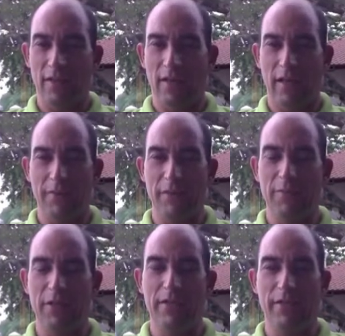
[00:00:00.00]
It's
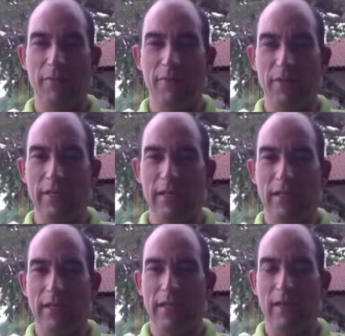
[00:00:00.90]
pretty simple really.
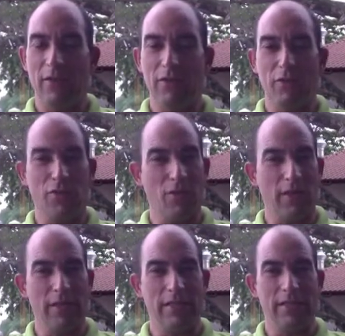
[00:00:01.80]
It's also
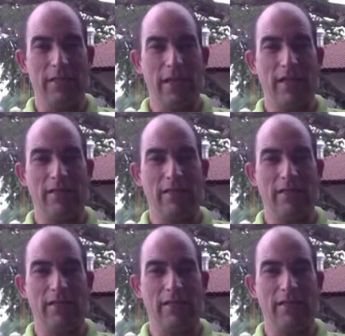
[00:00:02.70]
quite easy to get